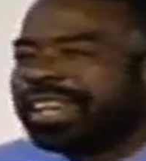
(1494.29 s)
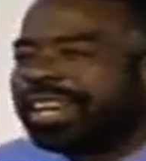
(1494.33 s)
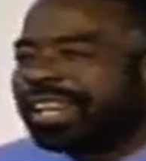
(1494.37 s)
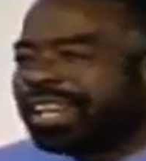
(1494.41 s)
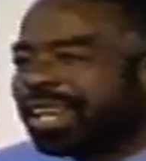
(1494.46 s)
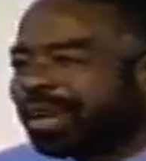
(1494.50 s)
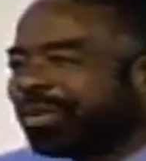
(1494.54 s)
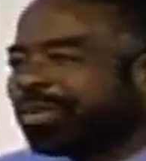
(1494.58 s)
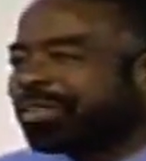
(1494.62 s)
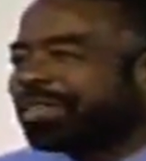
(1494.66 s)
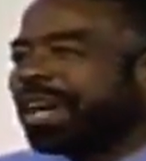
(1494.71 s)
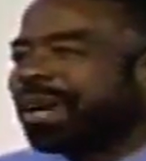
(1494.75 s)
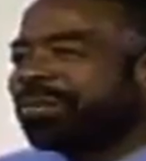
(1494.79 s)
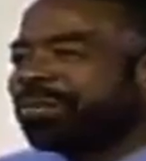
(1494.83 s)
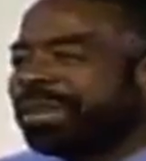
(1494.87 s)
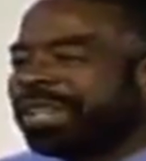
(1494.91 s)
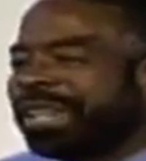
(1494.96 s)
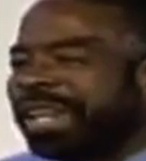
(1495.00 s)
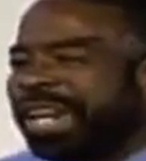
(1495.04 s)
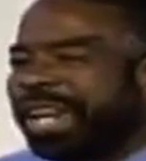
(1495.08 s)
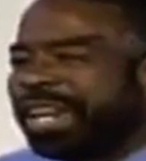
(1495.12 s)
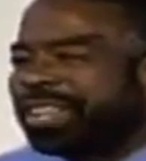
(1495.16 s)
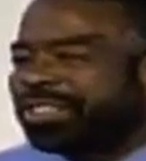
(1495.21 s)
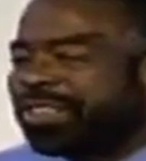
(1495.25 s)
And he was up
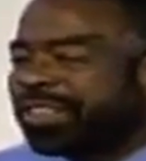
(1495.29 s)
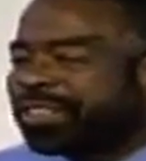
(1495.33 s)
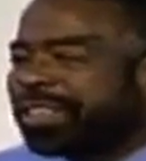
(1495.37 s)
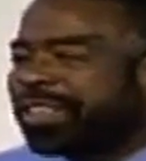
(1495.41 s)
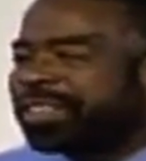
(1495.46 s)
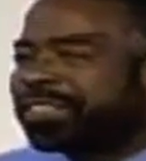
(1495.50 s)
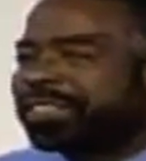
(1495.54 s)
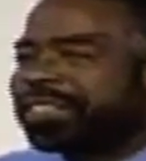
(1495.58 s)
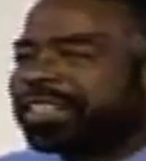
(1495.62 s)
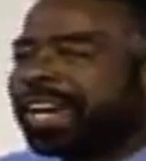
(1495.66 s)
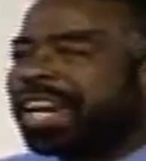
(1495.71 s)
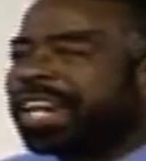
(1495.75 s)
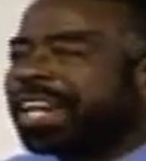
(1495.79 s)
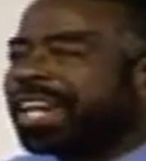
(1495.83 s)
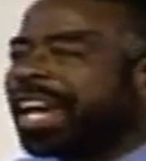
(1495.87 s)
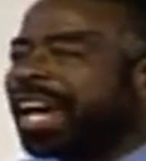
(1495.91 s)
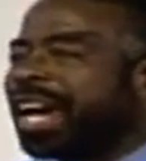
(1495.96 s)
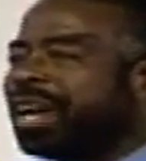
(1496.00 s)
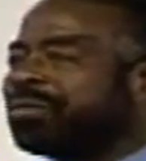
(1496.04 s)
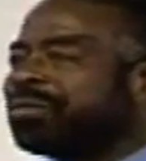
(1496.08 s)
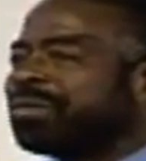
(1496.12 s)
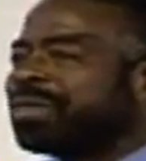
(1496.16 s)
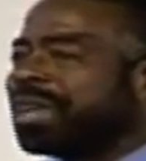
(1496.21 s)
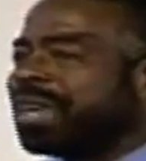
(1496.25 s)
in age. He said, Sonny,
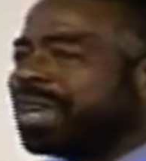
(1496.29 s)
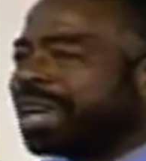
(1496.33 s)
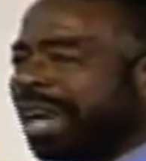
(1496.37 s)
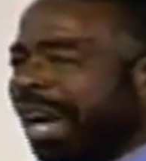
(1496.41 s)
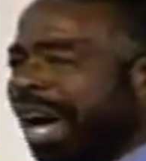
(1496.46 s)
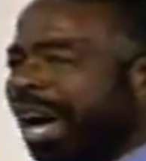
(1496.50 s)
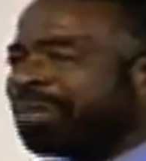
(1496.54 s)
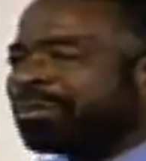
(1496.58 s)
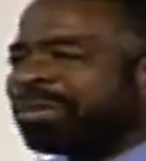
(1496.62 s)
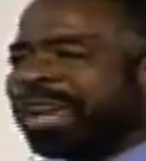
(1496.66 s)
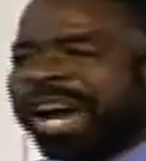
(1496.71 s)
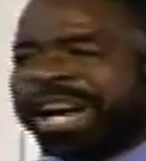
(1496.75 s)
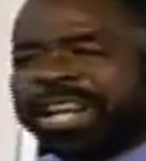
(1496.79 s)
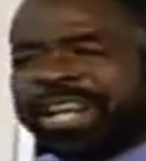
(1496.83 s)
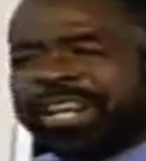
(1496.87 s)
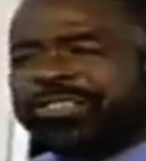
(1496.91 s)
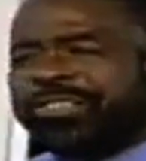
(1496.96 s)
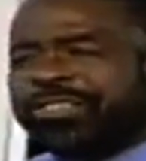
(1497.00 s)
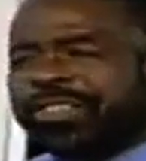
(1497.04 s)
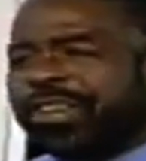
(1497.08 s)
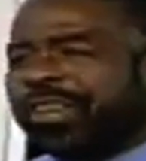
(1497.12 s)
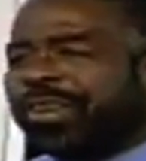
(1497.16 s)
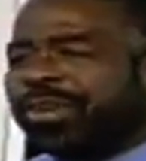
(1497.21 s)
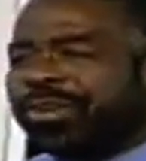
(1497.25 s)
I'm
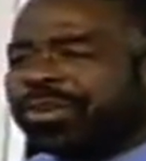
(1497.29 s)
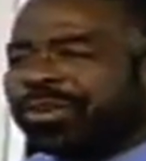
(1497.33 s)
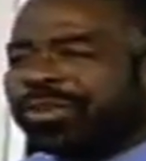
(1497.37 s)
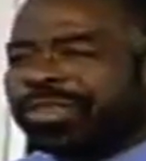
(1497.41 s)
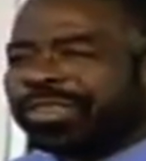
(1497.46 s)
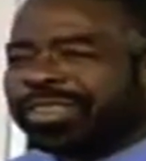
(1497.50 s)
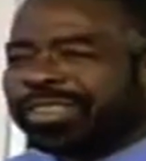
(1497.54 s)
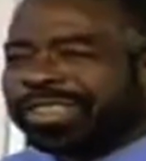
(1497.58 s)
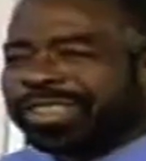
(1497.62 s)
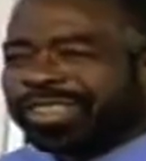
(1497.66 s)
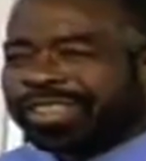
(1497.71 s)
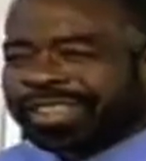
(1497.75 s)
92.